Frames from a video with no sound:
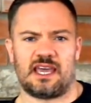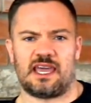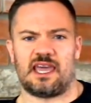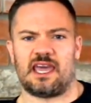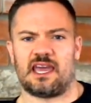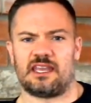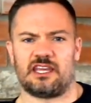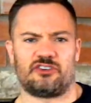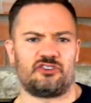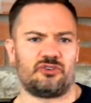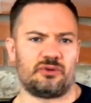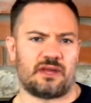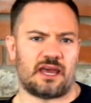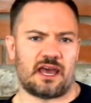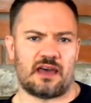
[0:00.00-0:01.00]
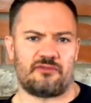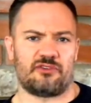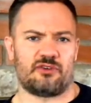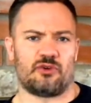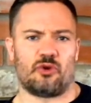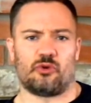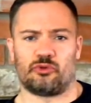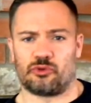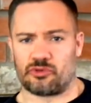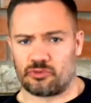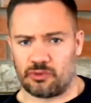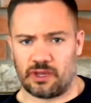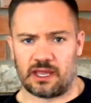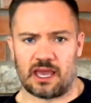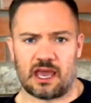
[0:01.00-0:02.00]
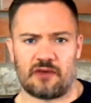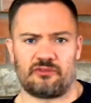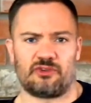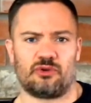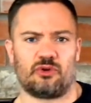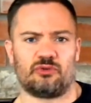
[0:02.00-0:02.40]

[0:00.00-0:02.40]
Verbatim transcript: and a two and a half year old or three and a half year